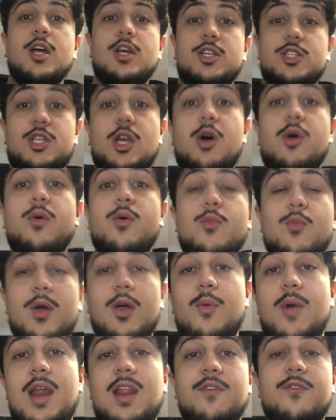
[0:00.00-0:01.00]
So
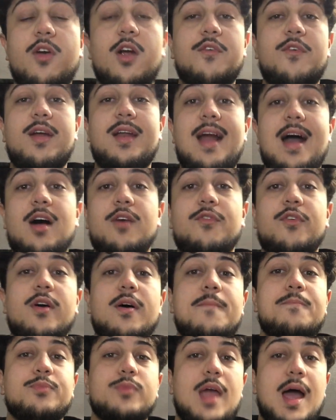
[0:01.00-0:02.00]
we're waiting for our friend
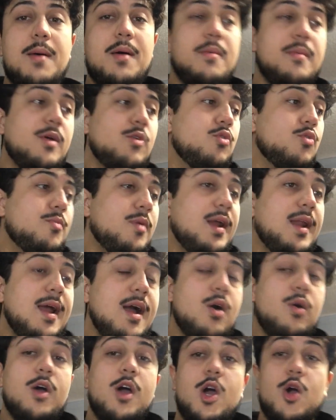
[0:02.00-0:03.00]
Alpha. I'm in my room right
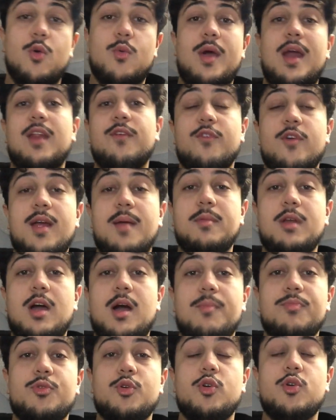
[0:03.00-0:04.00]
now, waiting for him to
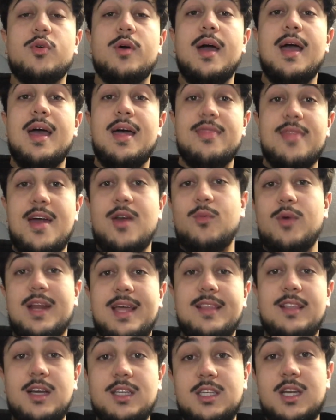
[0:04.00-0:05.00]
come through. Then when he
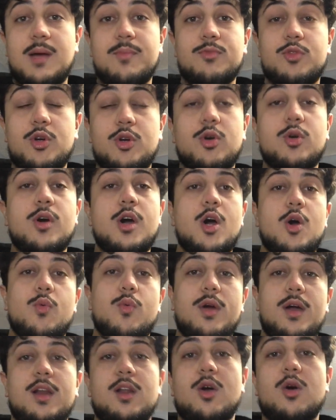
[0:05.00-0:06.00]
does come through,
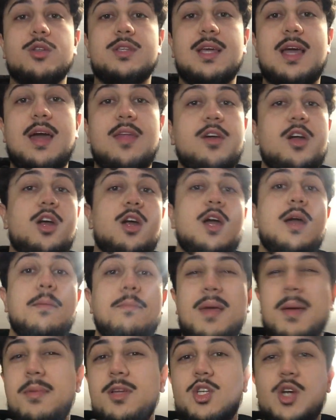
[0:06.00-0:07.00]
we're gonna go together,
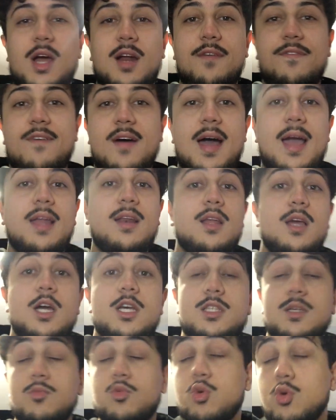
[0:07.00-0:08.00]
maybe try to find
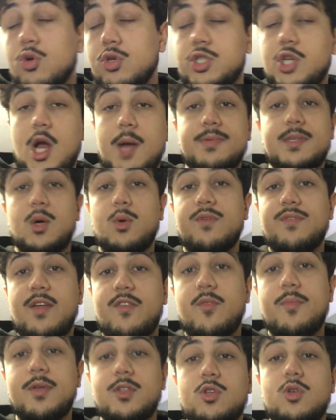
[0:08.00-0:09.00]
some cool shops that we've
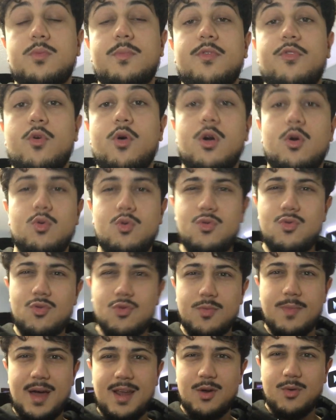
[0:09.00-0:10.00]
never been to before.
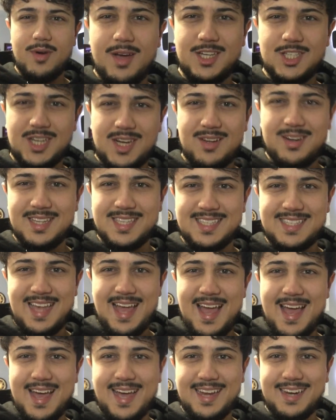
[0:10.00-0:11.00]
Ooh, by the way, check out the
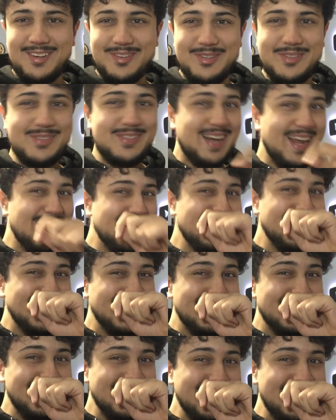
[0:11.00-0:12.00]
sign. Ooh, that
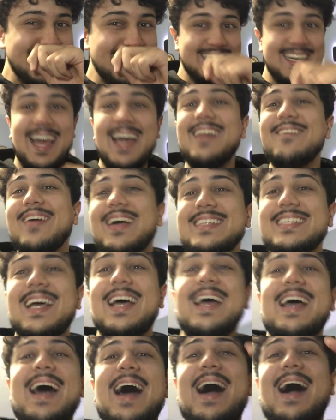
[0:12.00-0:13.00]
looking good. Anyways,
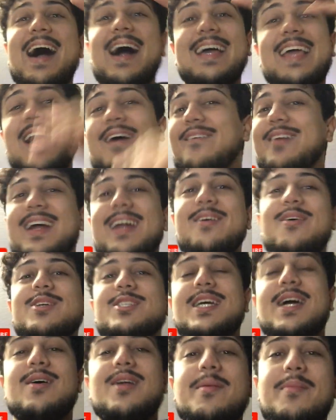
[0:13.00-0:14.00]
uh, yeah, we're gonna go
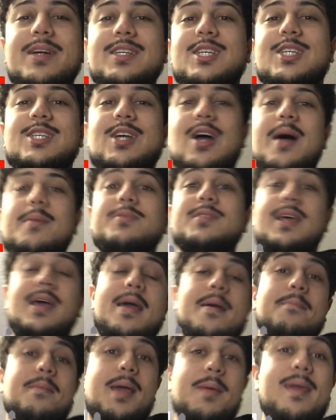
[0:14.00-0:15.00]
check out a bunch of shops,
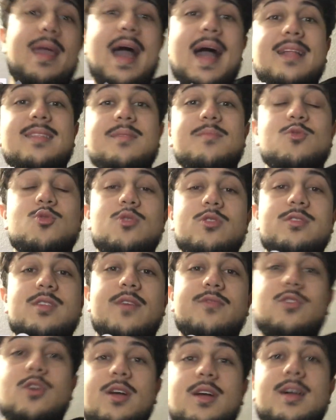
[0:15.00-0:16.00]
maybe add some cool
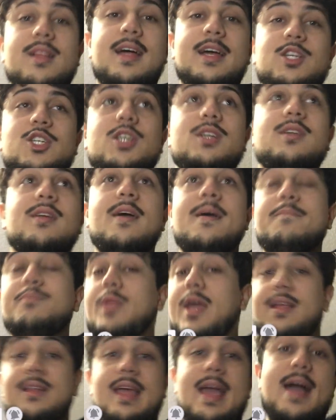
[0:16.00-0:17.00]
stuff to our collection.
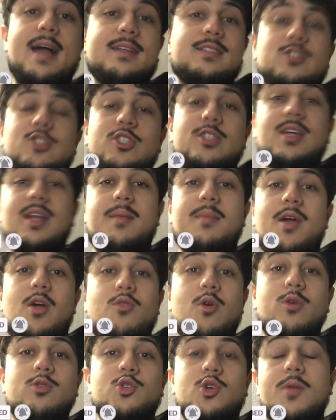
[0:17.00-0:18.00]
And yeah, it's just gonna be a
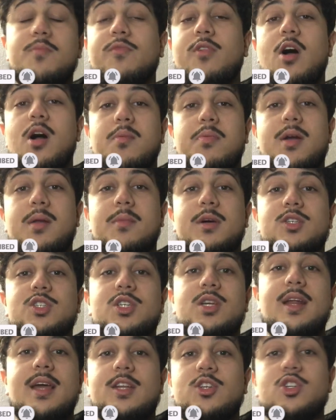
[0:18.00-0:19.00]
road trip vlog pretty much
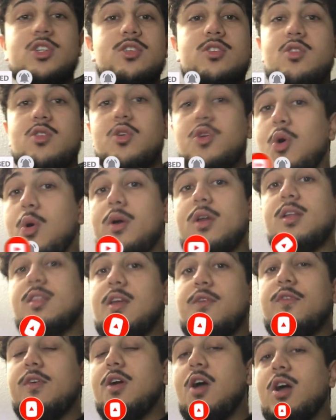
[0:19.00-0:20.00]
today, just going to
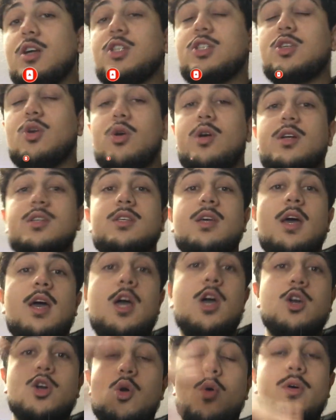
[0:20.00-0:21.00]
different card stores,
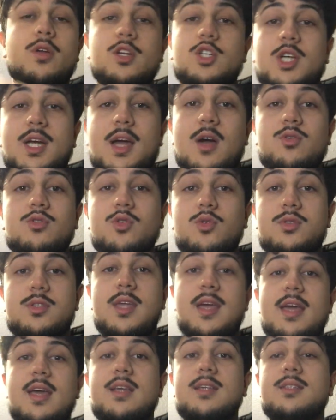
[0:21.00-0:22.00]
going to check out new
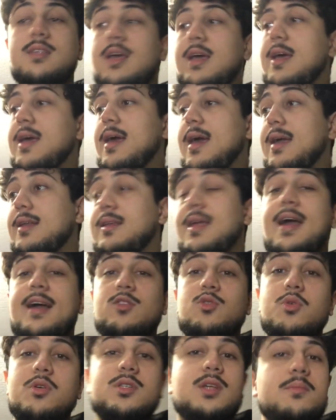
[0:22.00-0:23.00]
things, and yeah,
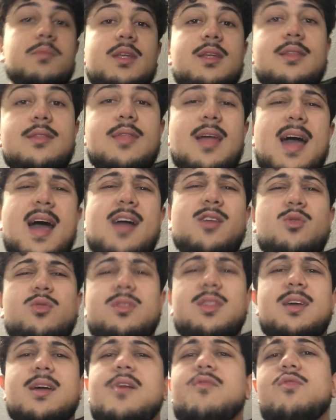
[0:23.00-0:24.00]
doing something that I don't
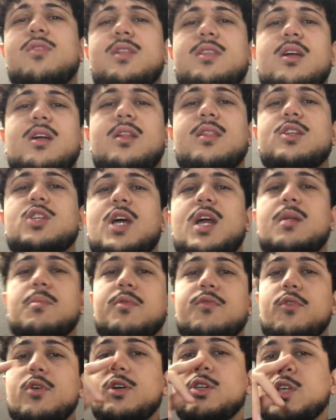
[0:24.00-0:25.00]
think I've really done on the channel
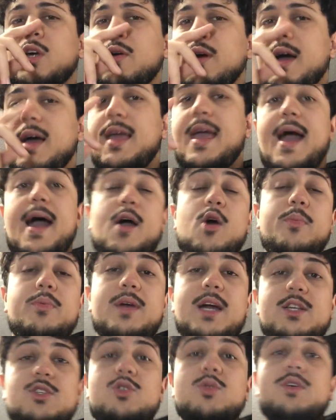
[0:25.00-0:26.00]
before. So uh, yeah, I hope you
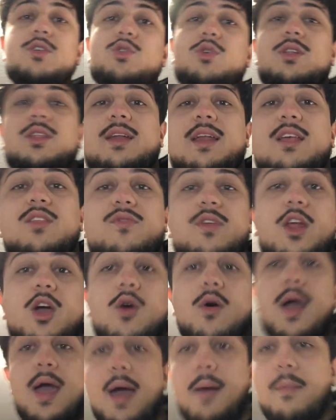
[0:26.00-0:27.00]
guys do enjoy today's video.
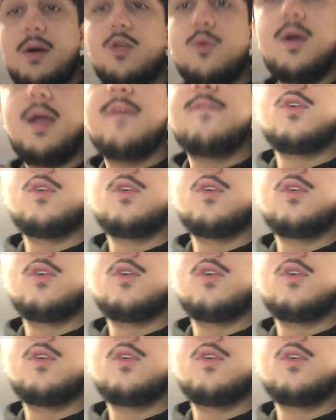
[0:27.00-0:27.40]
By the way, if